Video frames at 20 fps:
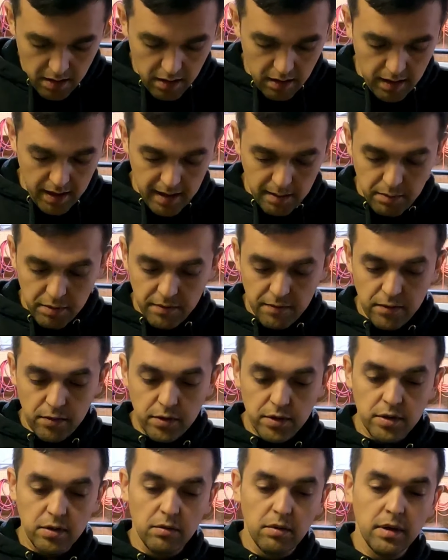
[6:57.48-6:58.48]
I prefer
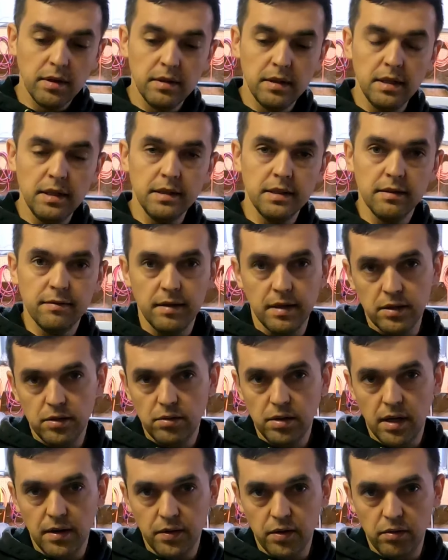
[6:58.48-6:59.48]
to run these if I do
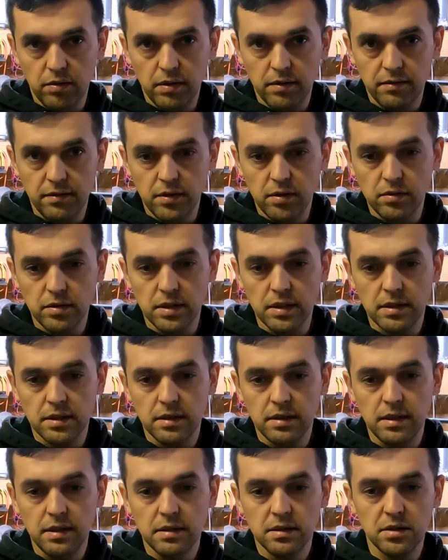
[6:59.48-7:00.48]
have to run fuses. These